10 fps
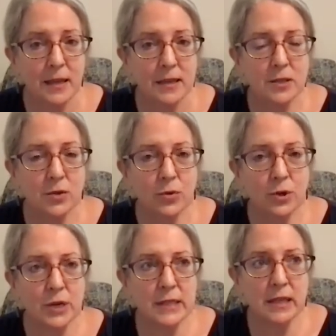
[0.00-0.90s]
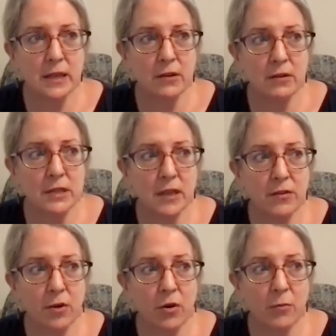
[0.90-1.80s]
So there is a
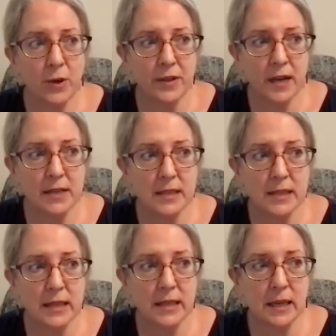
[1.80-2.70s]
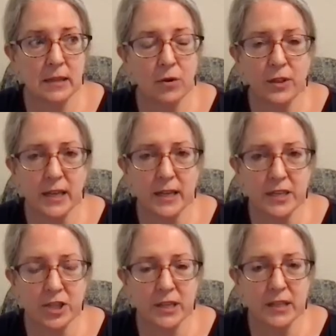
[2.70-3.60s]
thought with us that a lot of the
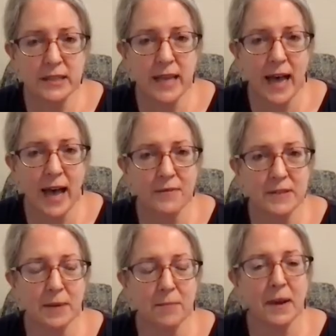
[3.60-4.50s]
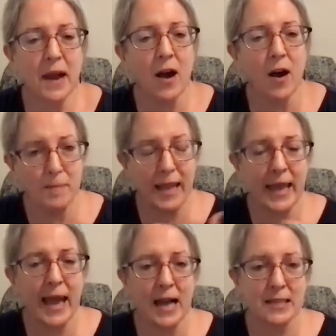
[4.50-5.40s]
addictions have some
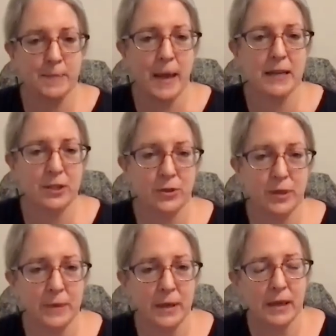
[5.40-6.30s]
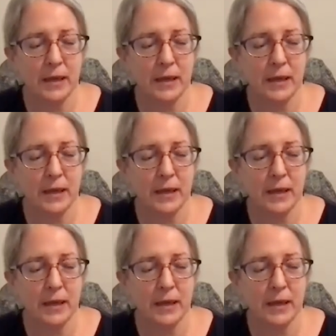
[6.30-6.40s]
karmic aspect to them.